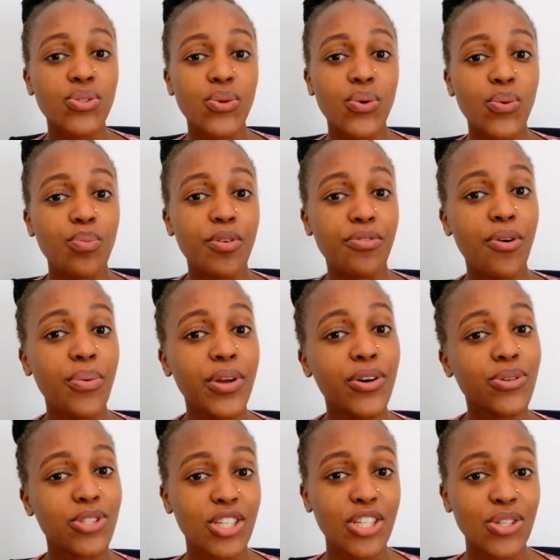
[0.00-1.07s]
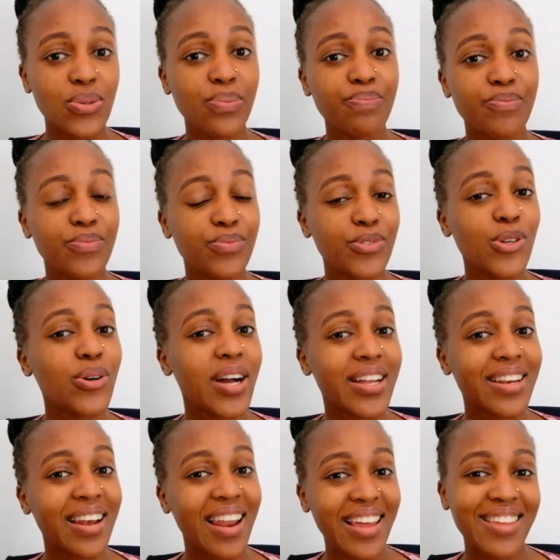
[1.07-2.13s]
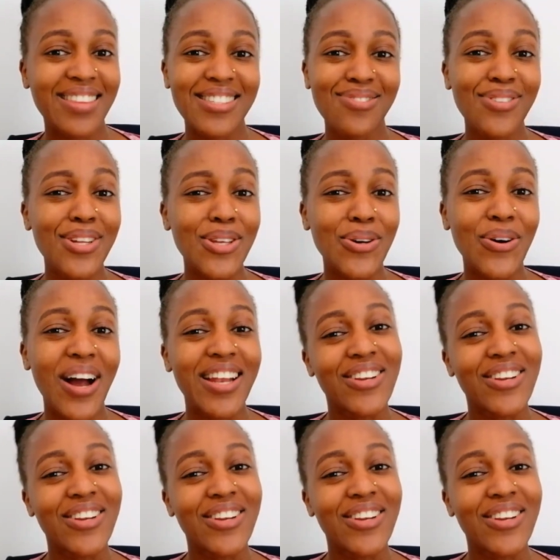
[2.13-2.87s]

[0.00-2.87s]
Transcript: So before we continue, you can like this video,